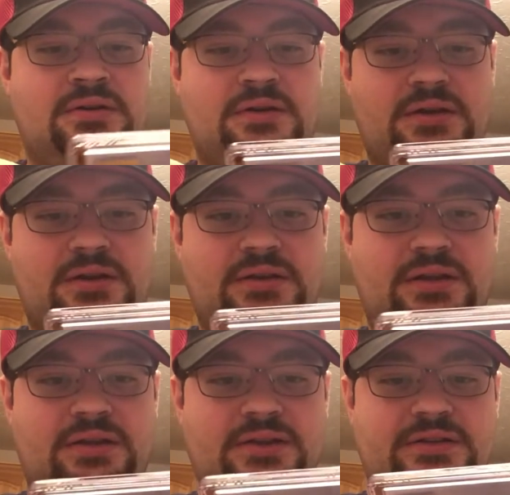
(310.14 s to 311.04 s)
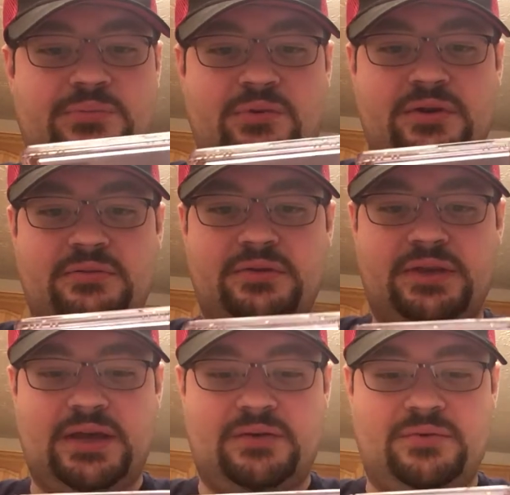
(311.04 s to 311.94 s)
A little disappointed with
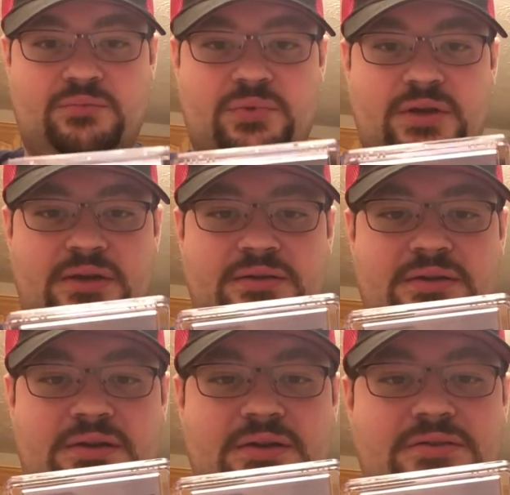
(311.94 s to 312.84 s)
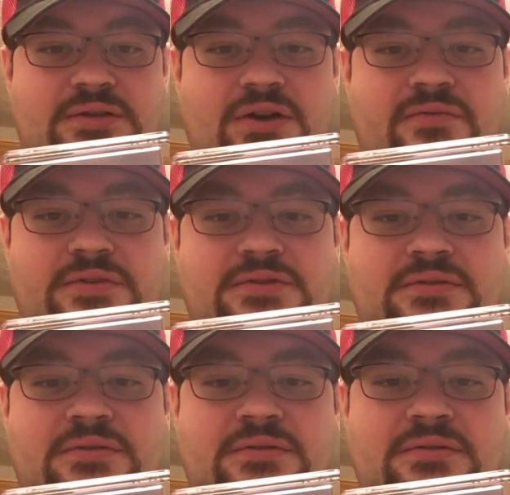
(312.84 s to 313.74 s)
that one, but Surface
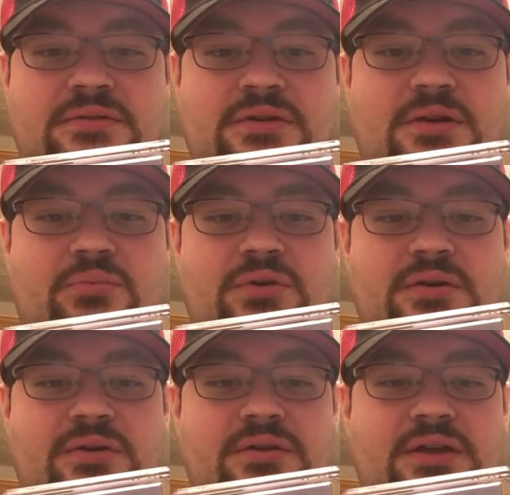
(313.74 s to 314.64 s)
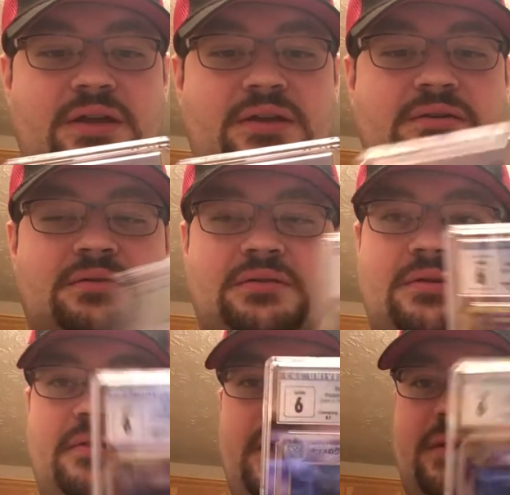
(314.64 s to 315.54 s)
took a pretty good hit
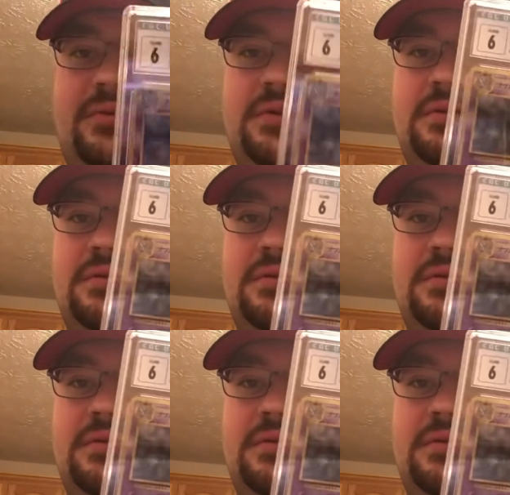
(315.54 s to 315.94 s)
on that one.